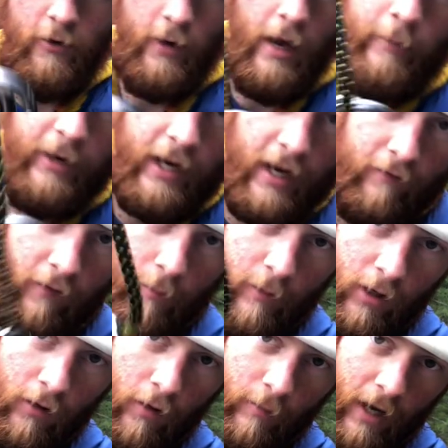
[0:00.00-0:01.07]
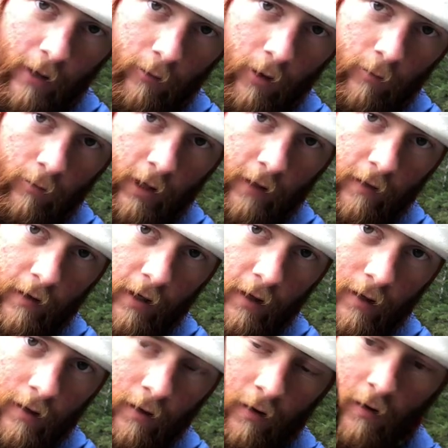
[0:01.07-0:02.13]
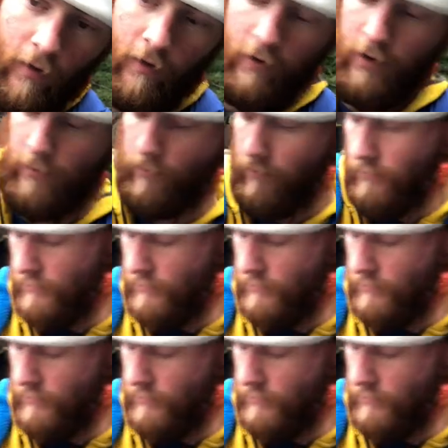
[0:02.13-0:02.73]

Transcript: so happen to have the middle of my rope right there. You can see it.